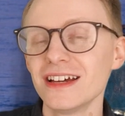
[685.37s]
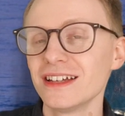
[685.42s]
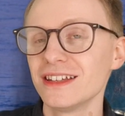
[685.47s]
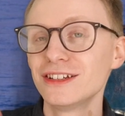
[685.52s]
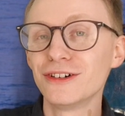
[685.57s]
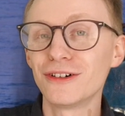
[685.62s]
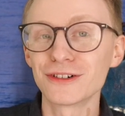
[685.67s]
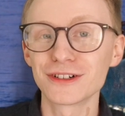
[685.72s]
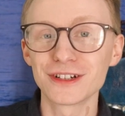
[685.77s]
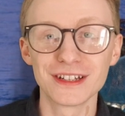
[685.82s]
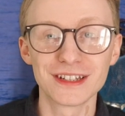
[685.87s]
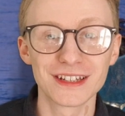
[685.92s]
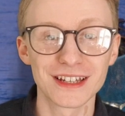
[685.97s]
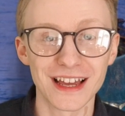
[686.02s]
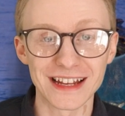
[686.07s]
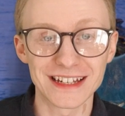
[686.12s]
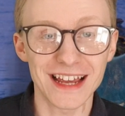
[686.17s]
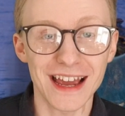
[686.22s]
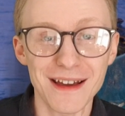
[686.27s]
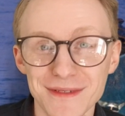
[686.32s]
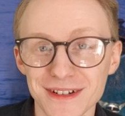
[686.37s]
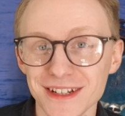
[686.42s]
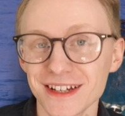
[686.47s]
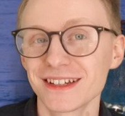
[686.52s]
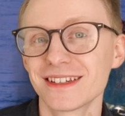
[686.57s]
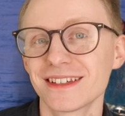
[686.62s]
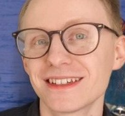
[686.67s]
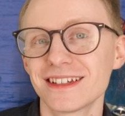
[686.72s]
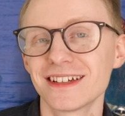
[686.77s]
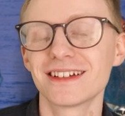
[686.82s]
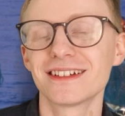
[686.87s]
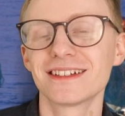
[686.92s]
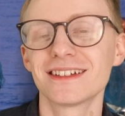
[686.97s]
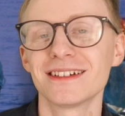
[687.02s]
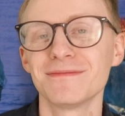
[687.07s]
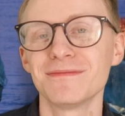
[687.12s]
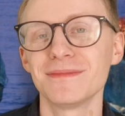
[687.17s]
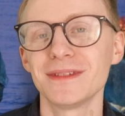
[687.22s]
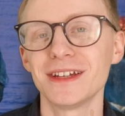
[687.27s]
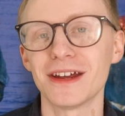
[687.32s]
The Doctor's attempt to
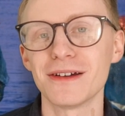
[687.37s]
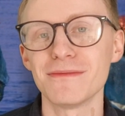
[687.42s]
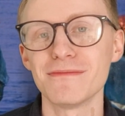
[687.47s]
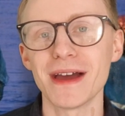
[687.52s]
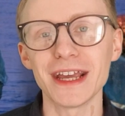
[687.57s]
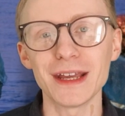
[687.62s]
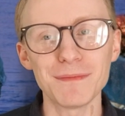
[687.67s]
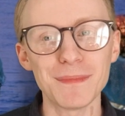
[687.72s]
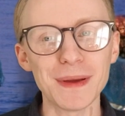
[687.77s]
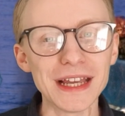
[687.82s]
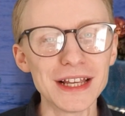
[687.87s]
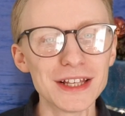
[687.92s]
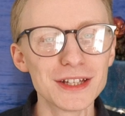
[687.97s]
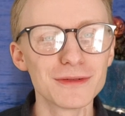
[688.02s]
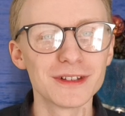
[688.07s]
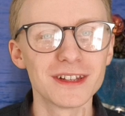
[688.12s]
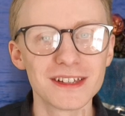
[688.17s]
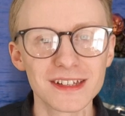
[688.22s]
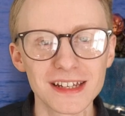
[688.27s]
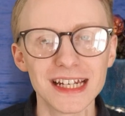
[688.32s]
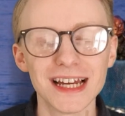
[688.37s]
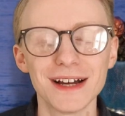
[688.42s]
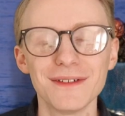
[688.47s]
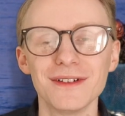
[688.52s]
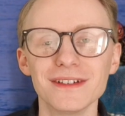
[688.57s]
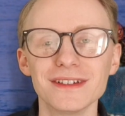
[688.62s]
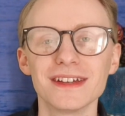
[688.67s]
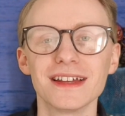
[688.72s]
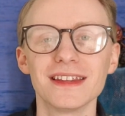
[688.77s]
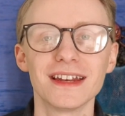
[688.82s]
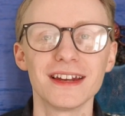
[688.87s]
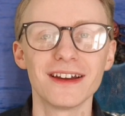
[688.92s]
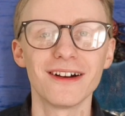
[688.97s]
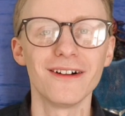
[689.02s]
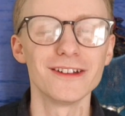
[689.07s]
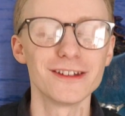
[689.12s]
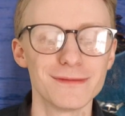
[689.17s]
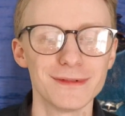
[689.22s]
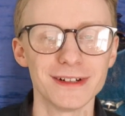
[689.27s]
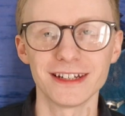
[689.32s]
you know, make peace with the Sea Devils, and then it
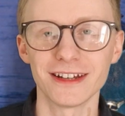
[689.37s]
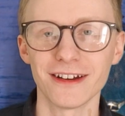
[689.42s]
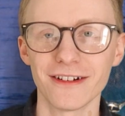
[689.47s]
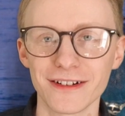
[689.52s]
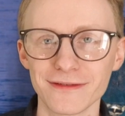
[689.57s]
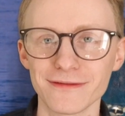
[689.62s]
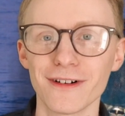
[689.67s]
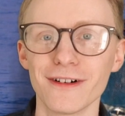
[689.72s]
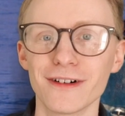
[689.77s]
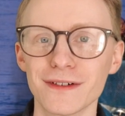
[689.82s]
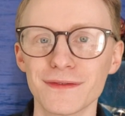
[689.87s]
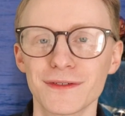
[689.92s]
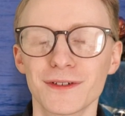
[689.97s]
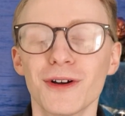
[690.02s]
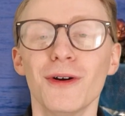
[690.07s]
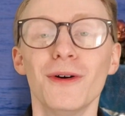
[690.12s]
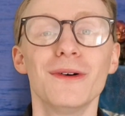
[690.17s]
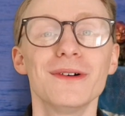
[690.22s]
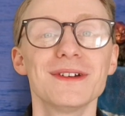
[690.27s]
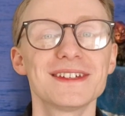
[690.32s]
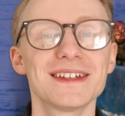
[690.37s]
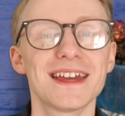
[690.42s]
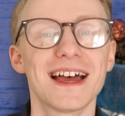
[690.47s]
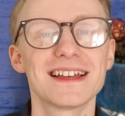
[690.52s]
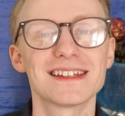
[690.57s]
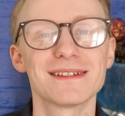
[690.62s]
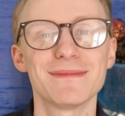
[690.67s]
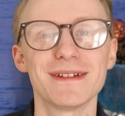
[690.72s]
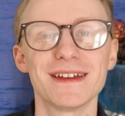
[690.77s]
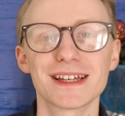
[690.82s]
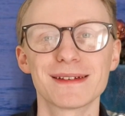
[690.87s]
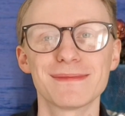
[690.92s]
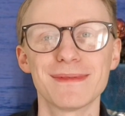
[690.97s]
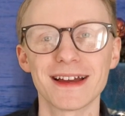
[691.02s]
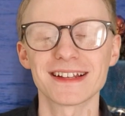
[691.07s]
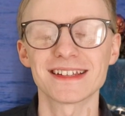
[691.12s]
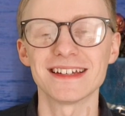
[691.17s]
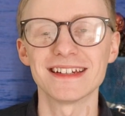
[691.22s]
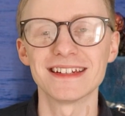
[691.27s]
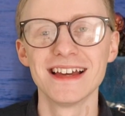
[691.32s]
ultimately going wrong, of course, as to be
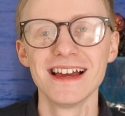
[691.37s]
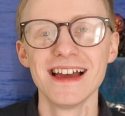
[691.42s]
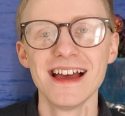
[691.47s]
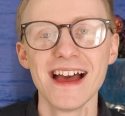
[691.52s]
expected.